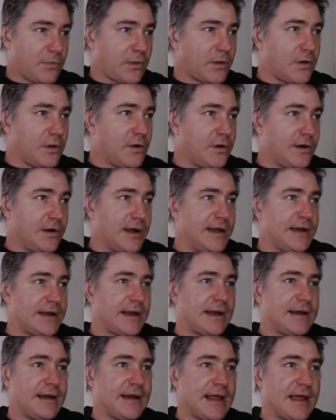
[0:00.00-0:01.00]
All right,
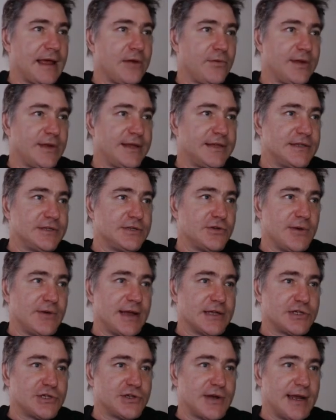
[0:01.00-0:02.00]
and now we do
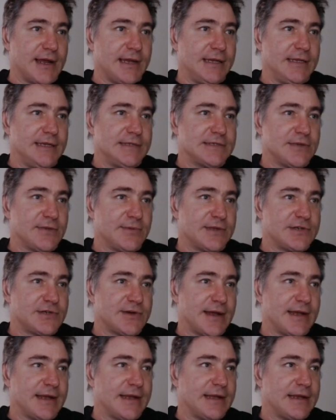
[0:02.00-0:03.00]
our training. So we
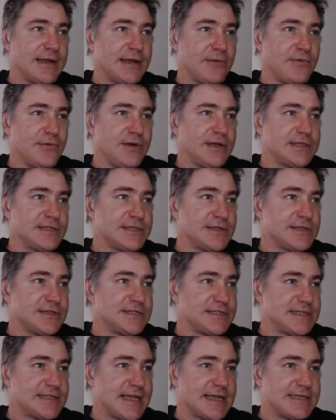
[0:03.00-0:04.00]
train our network. So
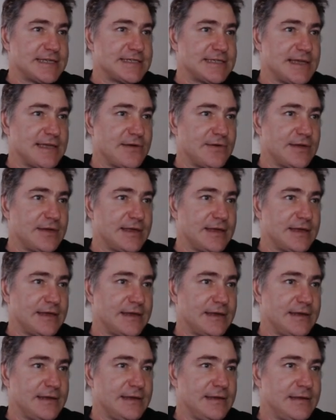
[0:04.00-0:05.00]
this next cell
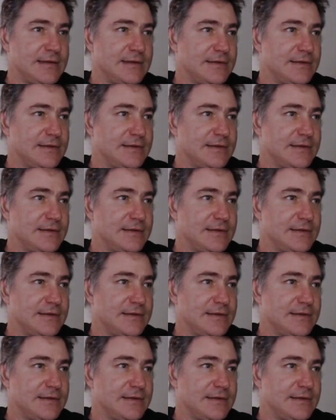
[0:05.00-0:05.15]
here